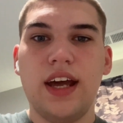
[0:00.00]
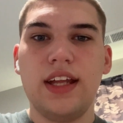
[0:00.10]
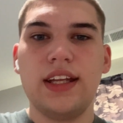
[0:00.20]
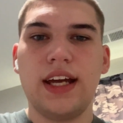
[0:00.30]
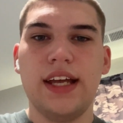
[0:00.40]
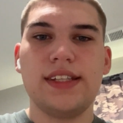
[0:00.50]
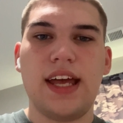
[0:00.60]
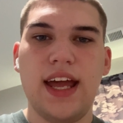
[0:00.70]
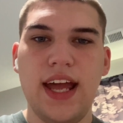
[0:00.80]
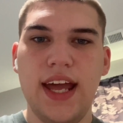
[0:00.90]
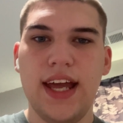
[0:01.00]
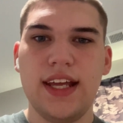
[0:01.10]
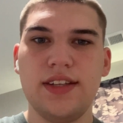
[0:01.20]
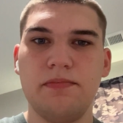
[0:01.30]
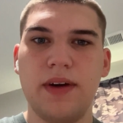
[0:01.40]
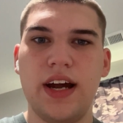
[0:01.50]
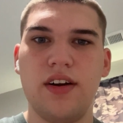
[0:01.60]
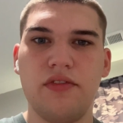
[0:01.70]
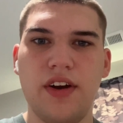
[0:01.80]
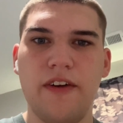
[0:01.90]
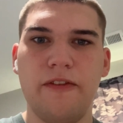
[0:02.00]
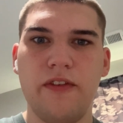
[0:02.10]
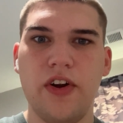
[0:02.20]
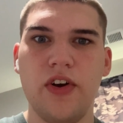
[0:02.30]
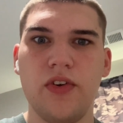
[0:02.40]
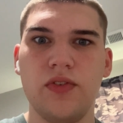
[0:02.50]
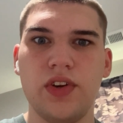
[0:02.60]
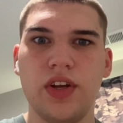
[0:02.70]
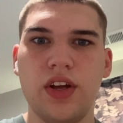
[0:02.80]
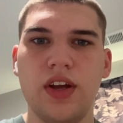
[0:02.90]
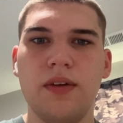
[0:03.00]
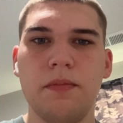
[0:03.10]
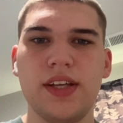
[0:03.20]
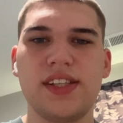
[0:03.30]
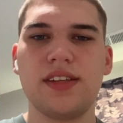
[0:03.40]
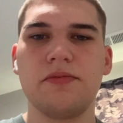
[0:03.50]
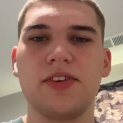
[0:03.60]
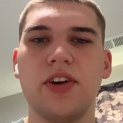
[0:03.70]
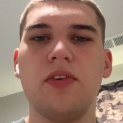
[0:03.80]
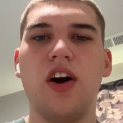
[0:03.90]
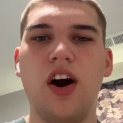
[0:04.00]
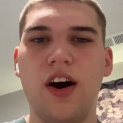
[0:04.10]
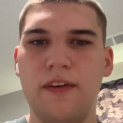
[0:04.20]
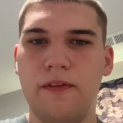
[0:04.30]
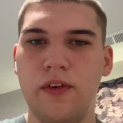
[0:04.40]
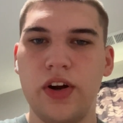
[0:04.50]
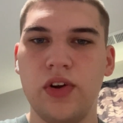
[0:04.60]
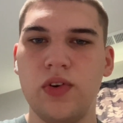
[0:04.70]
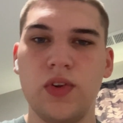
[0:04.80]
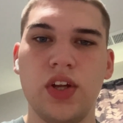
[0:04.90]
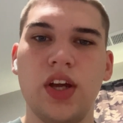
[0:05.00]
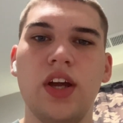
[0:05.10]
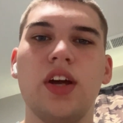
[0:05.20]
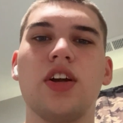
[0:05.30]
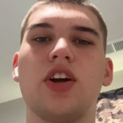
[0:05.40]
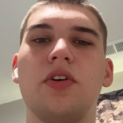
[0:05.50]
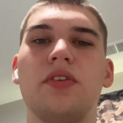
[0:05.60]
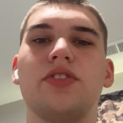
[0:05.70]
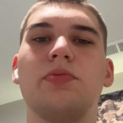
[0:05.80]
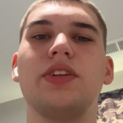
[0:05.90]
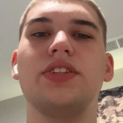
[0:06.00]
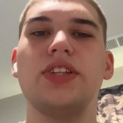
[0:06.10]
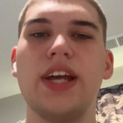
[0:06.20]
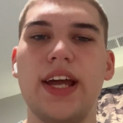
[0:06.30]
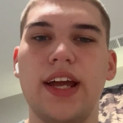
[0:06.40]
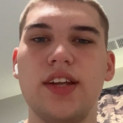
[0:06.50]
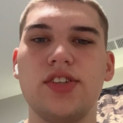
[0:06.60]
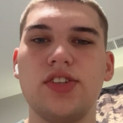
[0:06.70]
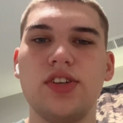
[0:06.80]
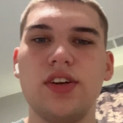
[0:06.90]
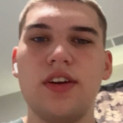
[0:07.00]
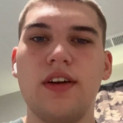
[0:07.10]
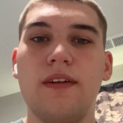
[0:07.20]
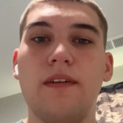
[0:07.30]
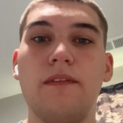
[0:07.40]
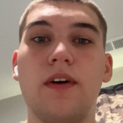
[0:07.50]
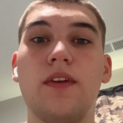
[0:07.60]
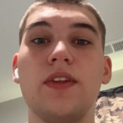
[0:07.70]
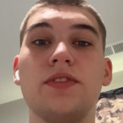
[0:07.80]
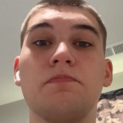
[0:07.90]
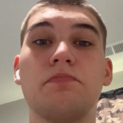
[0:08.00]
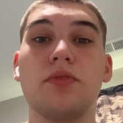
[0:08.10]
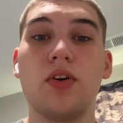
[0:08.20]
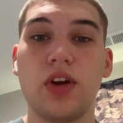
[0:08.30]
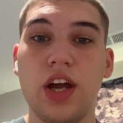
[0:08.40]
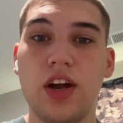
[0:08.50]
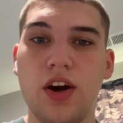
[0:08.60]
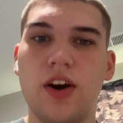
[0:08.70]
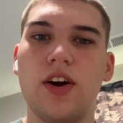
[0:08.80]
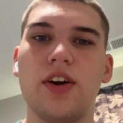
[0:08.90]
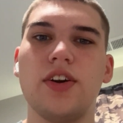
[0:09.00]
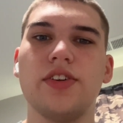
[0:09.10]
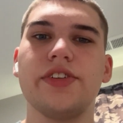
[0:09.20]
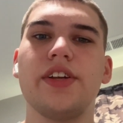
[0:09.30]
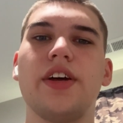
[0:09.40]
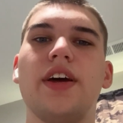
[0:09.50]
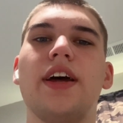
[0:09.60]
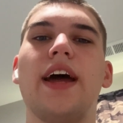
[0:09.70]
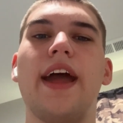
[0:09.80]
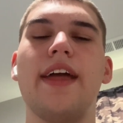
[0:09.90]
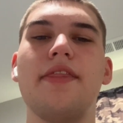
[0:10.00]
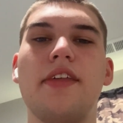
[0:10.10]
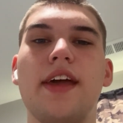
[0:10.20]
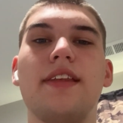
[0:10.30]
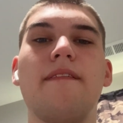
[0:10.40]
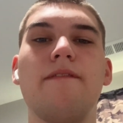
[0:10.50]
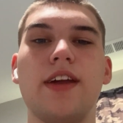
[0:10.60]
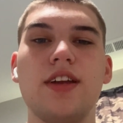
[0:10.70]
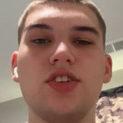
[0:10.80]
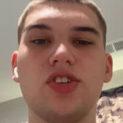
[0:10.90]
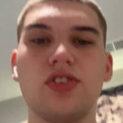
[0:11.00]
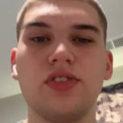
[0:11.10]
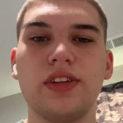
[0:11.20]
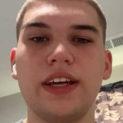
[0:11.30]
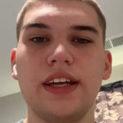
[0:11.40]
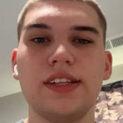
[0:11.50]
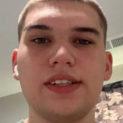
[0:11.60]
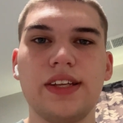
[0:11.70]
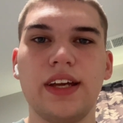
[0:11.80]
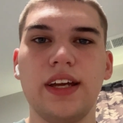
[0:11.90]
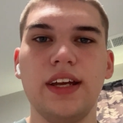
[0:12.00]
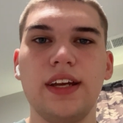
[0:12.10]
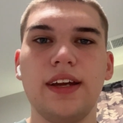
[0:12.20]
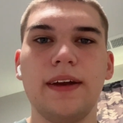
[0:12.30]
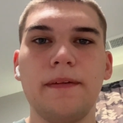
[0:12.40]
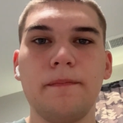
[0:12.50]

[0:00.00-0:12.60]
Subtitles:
And he gets hit by a rough road, makes him go off road, go into a ditch, with all these broken cars, and then eventually seeing